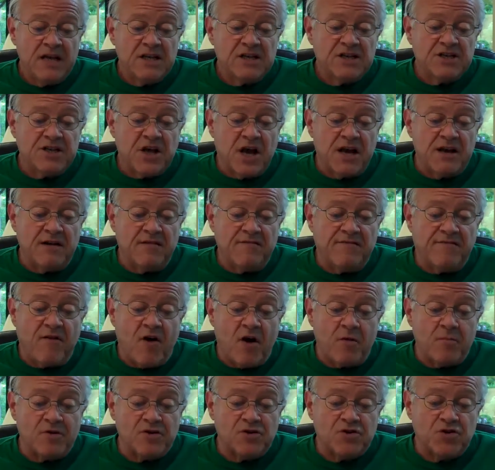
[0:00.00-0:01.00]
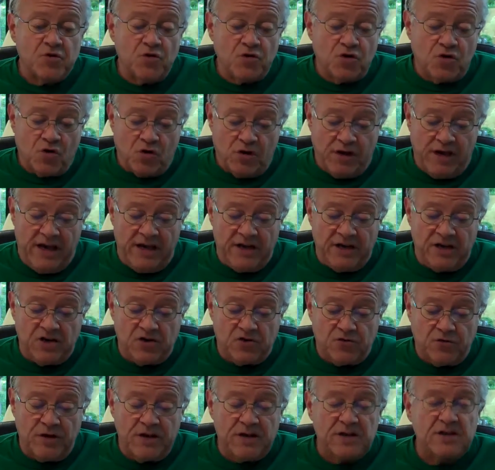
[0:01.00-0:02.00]
Sun Pharmaceutical
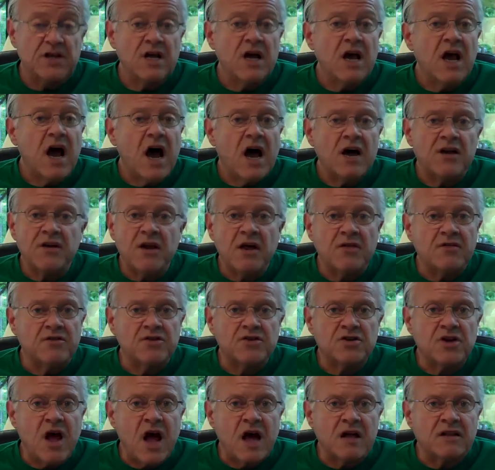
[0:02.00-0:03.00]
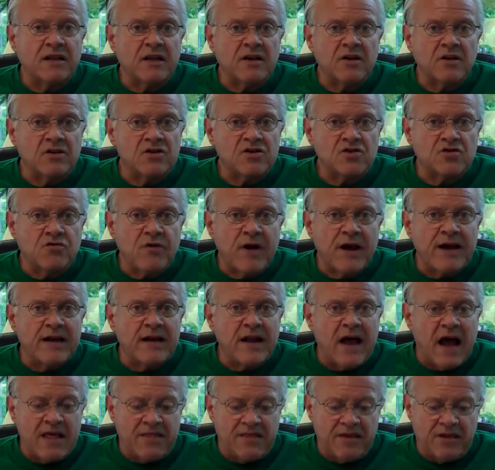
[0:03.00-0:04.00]
Industries, another stock that looks
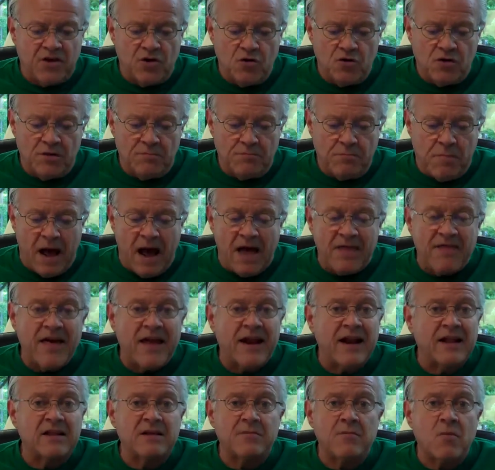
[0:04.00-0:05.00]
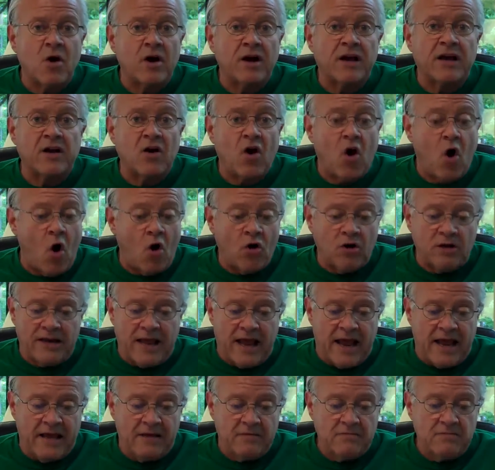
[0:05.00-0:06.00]
great. I think you can buy that at the market all
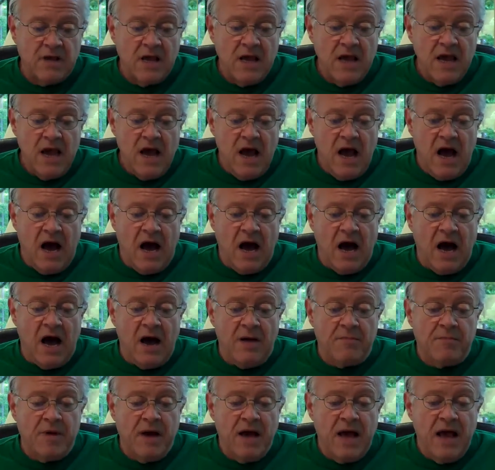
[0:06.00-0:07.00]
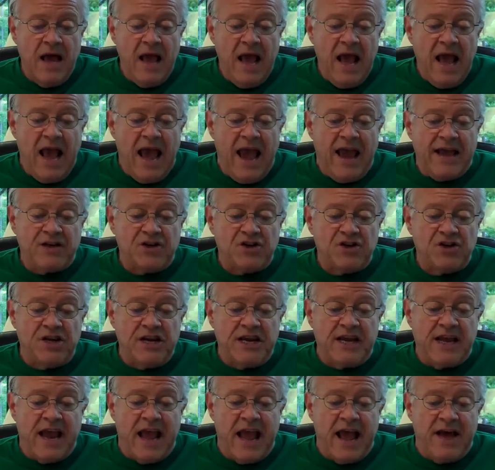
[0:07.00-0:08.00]
day.
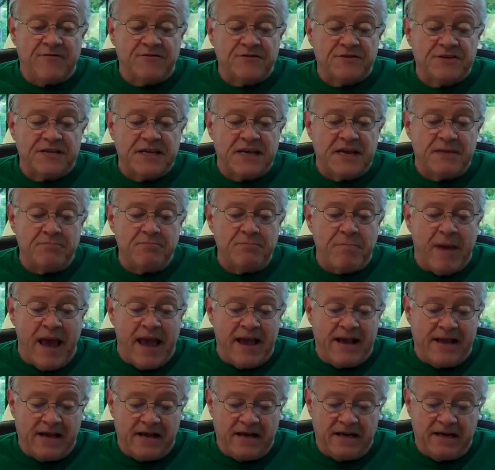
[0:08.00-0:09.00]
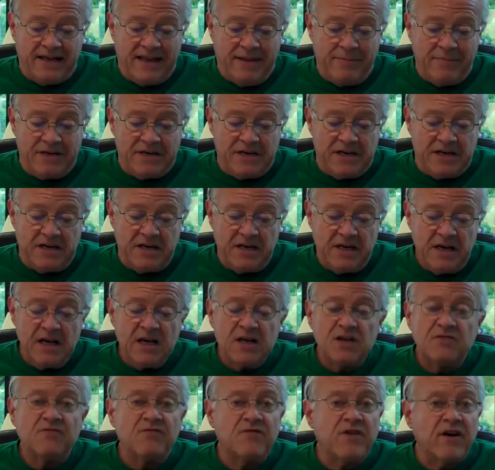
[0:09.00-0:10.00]
HDFC Bank Limited,
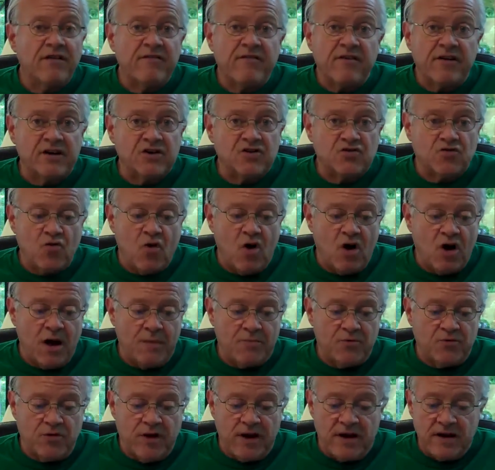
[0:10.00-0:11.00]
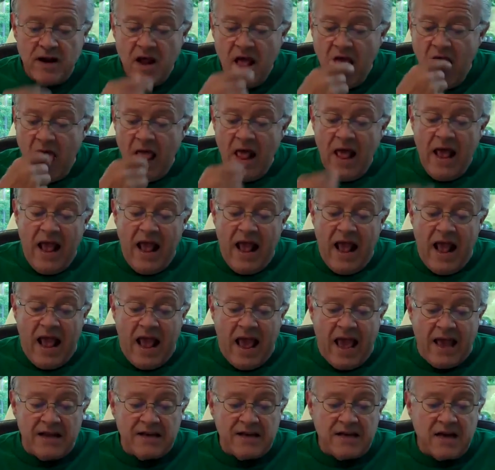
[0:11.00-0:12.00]
very, very strong uptrend.
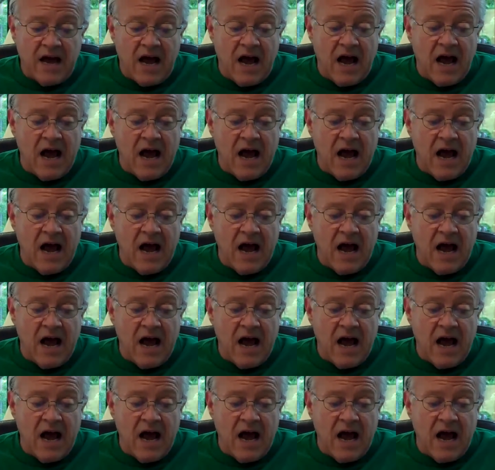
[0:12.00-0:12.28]
And